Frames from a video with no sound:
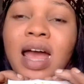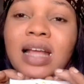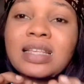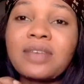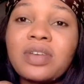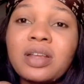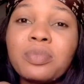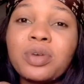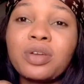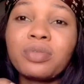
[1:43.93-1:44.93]
and it's
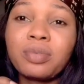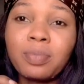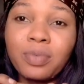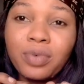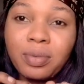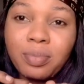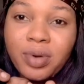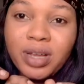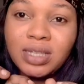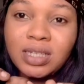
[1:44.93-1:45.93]
available in
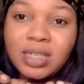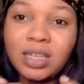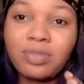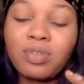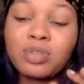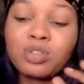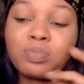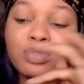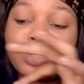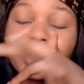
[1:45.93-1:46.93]
rebranding. If you want to
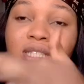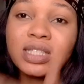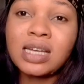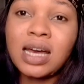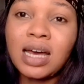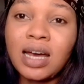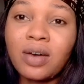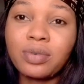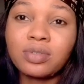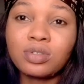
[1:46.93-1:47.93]
put your sticker
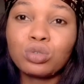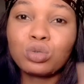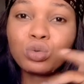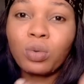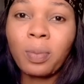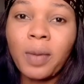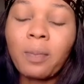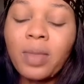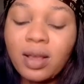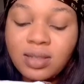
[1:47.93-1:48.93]
on this soap,
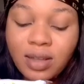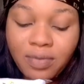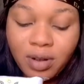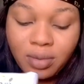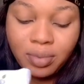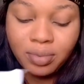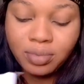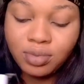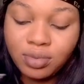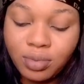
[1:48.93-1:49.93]
it's available.
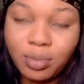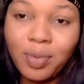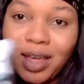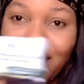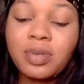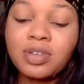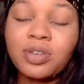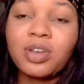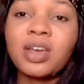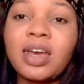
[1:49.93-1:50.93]
So yeah, I'll be
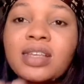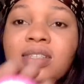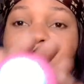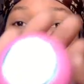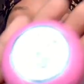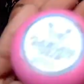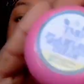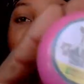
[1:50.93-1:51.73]
showing you guys this